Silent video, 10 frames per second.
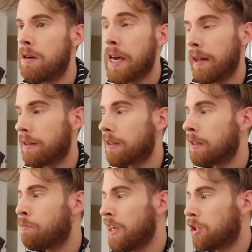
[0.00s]
Kelly, the
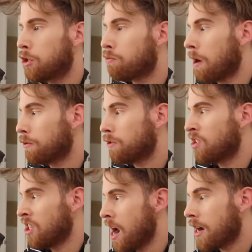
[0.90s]
speech you wrote
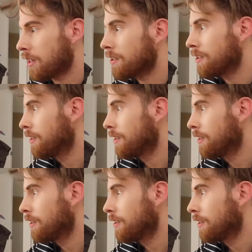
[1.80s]
sucks.